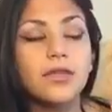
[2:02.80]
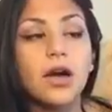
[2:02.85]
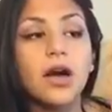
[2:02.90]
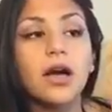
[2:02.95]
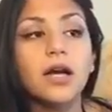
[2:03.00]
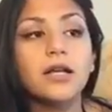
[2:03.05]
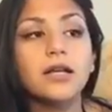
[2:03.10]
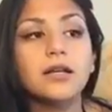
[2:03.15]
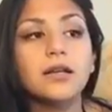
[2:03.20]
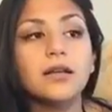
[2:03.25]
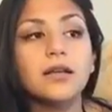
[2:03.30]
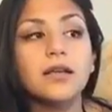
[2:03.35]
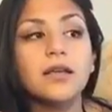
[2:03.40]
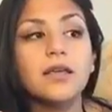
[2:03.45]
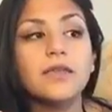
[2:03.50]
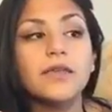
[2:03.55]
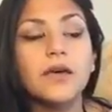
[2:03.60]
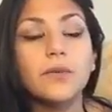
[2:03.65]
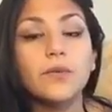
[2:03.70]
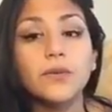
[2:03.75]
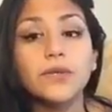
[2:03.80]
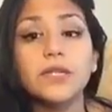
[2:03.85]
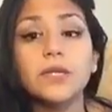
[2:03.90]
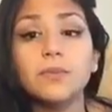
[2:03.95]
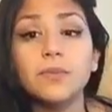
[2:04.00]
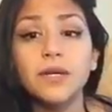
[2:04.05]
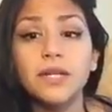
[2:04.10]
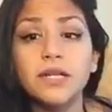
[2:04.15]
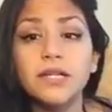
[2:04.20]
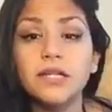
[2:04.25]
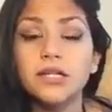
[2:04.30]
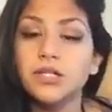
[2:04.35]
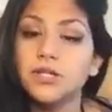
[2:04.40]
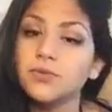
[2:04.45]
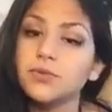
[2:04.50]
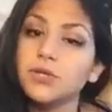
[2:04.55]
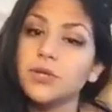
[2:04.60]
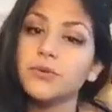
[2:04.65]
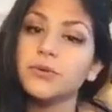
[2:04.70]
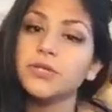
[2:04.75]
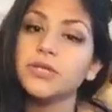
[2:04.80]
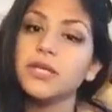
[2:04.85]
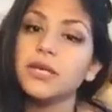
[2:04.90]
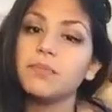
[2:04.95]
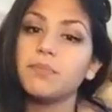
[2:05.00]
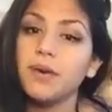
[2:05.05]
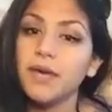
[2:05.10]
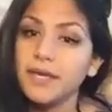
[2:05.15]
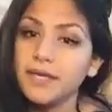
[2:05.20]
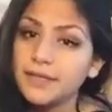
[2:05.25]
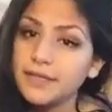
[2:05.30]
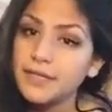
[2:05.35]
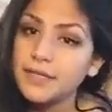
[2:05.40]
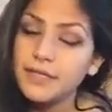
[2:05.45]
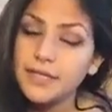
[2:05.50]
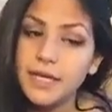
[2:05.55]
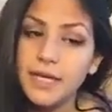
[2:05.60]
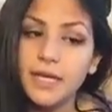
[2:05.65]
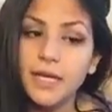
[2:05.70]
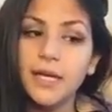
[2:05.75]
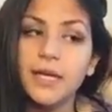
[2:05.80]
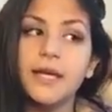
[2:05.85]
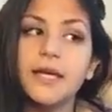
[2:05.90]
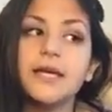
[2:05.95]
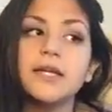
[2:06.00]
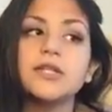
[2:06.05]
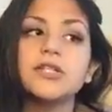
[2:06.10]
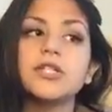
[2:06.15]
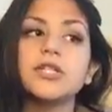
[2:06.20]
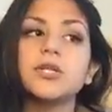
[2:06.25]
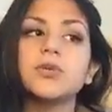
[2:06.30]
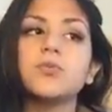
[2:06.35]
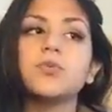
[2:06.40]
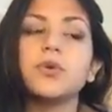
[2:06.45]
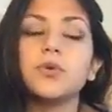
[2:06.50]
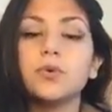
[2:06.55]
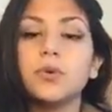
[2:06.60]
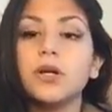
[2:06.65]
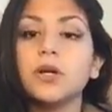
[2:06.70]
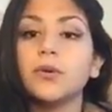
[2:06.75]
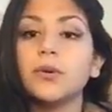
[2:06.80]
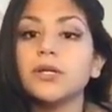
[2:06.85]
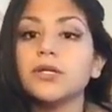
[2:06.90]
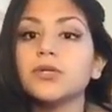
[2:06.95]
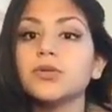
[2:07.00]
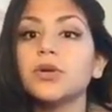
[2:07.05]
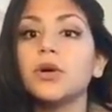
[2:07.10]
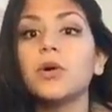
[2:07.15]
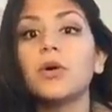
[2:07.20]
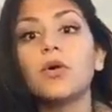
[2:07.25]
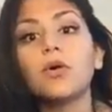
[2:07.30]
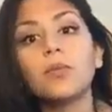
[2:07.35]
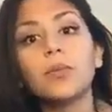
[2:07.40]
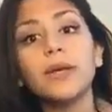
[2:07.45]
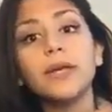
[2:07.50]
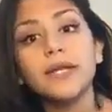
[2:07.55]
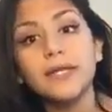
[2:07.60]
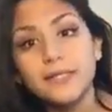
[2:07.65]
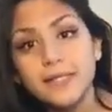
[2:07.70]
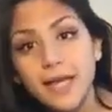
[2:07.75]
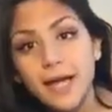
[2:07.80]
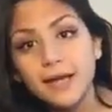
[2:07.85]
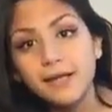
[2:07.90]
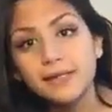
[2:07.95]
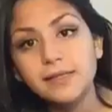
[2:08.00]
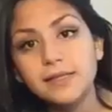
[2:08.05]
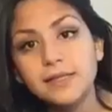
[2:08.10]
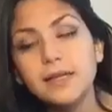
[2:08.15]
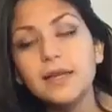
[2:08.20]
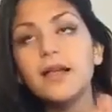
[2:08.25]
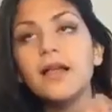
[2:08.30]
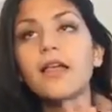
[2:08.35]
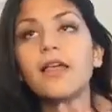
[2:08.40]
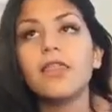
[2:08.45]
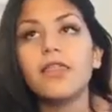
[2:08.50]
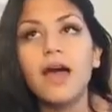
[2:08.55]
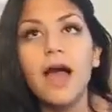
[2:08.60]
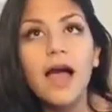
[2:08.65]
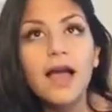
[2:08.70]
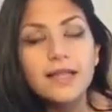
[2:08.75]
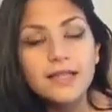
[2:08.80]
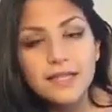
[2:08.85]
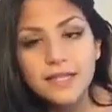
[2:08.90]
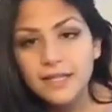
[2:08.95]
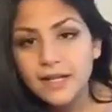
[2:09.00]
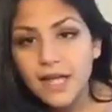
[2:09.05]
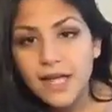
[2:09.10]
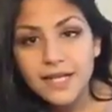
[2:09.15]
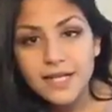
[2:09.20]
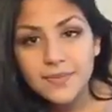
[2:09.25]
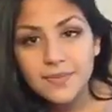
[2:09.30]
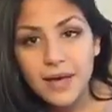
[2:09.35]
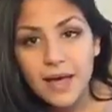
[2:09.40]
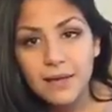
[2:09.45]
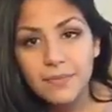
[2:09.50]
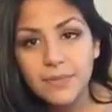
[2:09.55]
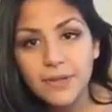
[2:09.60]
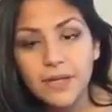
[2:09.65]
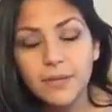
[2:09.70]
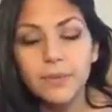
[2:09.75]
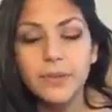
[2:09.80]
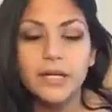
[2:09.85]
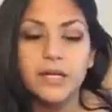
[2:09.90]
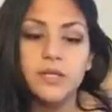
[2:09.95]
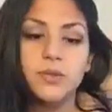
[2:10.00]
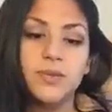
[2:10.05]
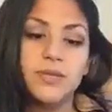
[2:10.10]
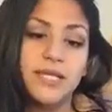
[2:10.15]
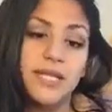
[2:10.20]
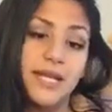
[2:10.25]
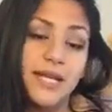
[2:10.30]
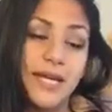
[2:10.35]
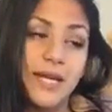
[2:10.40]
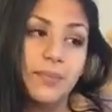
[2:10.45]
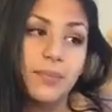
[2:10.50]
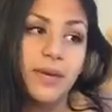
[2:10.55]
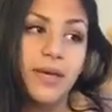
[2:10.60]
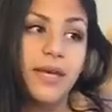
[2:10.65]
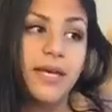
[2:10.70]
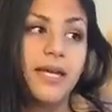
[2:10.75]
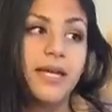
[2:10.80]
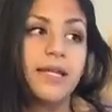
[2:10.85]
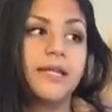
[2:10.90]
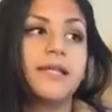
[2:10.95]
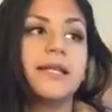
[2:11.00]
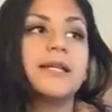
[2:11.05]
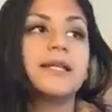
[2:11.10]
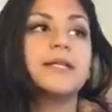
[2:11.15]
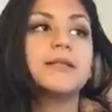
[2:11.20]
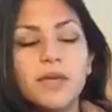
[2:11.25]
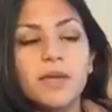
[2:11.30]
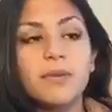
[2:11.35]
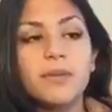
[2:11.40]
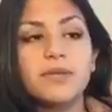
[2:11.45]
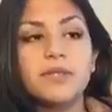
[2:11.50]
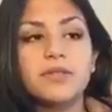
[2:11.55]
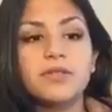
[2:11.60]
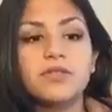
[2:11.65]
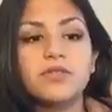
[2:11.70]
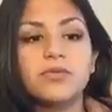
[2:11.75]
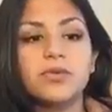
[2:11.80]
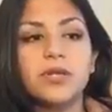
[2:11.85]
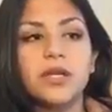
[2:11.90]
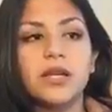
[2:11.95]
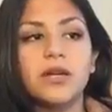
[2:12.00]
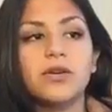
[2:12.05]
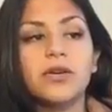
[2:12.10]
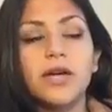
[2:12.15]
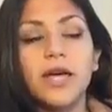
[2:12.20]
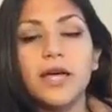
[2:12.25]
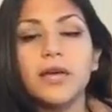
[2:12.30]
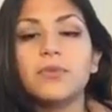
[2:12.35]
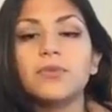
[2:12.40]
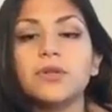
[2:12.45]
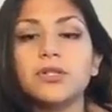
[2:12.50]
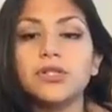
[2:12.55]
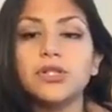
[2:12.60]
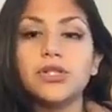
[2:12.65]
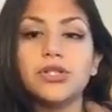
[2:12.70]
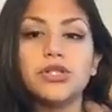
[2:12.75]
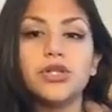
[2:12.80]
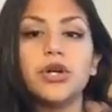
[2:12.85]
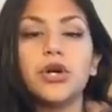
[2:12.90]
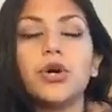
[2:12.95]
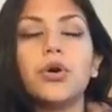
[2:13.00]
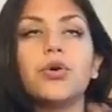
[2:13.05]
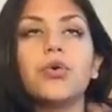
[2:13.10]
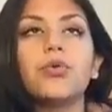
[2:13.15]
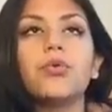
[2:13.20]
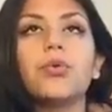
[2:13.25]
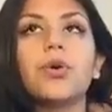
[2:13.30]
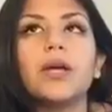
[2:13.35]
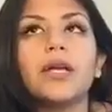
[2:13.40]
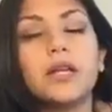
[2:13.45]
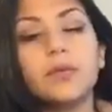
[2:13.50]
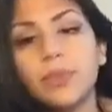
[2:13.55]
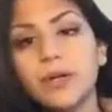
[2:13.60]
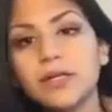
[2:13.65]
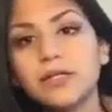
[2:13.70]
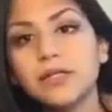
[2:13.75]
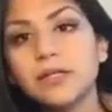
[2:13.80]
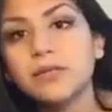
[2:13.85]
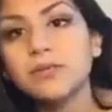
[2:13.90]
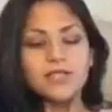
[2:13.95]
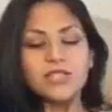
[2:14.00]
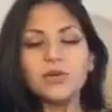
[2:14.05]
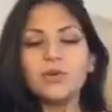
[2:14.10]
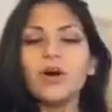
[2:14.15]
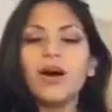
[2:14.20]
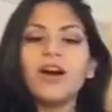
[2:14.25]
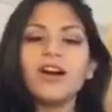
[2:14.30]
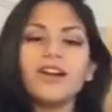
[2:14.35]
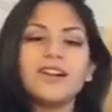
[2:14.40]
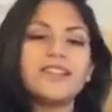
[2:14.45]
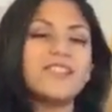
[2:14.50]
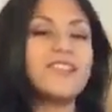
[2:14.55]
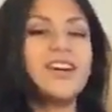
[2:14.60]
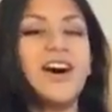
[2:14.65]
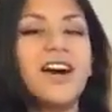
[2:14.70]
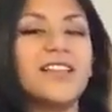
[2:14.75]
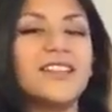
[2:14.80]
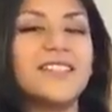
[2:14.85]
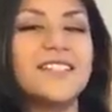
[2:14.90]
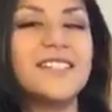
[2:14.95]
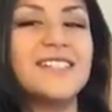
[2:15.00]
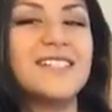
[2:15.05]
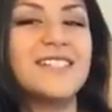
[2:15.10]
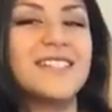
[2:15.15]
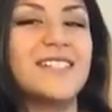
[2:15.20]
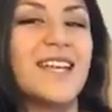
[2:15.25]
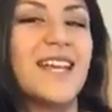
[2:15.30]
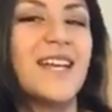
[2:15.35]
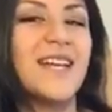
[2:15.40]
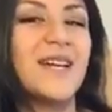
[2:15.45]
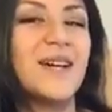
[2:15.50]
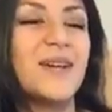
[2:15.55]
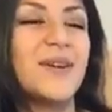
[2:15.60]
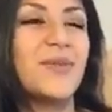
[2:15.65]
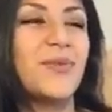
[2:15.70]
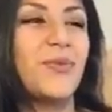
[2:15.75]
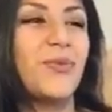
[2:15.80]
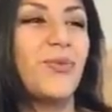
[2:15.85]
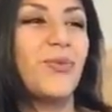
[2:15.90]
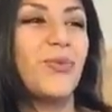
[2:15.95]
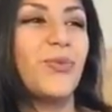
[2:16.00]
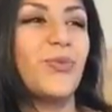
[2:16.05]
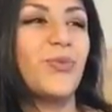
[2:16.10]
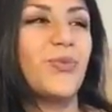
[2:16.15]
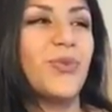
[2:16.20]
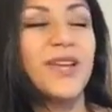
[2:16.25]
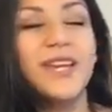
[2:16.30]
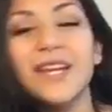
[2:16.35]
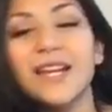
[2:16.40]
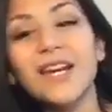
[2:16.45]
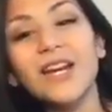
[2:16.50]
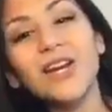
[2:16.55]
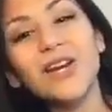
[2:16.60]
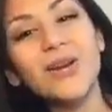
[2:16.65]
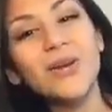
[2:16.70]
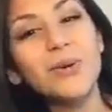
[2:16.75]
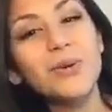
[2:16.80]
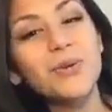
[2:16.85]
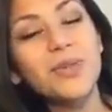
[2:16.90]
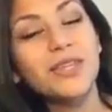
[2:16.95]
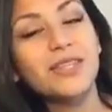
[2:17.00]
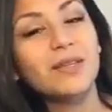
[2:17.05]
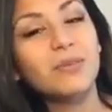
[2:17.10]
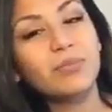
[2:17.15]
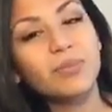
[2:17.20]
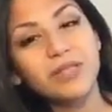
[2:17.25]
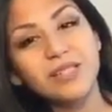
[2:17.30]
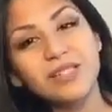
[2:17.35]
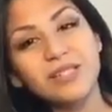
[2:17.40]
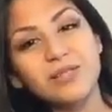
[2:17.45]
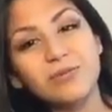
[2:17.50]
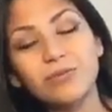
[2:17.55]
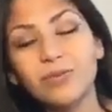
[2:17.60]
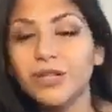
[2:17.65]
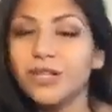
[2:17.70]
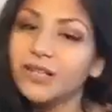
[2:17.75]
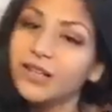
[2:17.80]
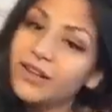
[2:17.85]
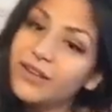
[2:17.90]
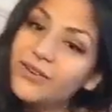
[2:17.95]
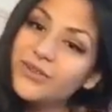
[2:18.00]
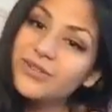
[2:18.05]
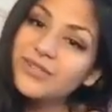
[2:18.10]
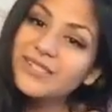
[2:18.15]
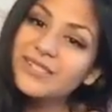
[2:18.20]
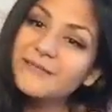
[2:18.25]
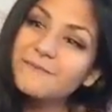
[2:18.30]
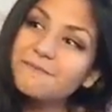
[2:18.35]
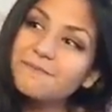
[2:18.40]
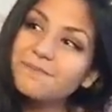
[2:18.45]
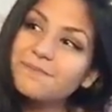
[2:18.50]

thought that with the money that she was going to get paid today, we were going to go home in a taxi. That didn't end up happening because we didn't get paid. Me and my sister were like, okay, we'll just go in a bus. To our knowledge, we didn't know that the buses were closed